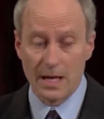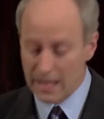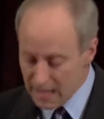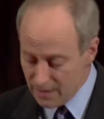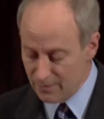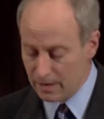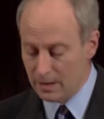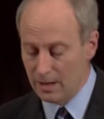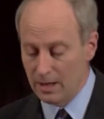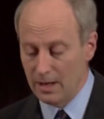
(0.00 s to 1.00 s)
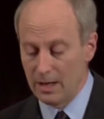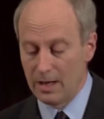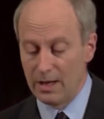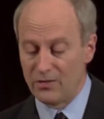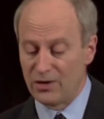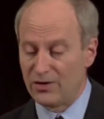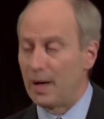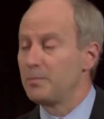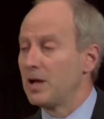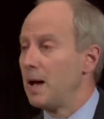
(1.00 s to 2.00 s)
even if it
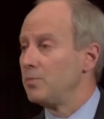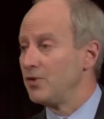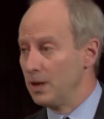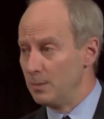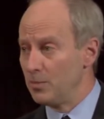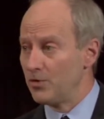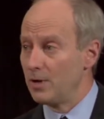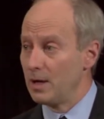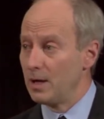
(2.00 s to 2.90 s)
sometimes seems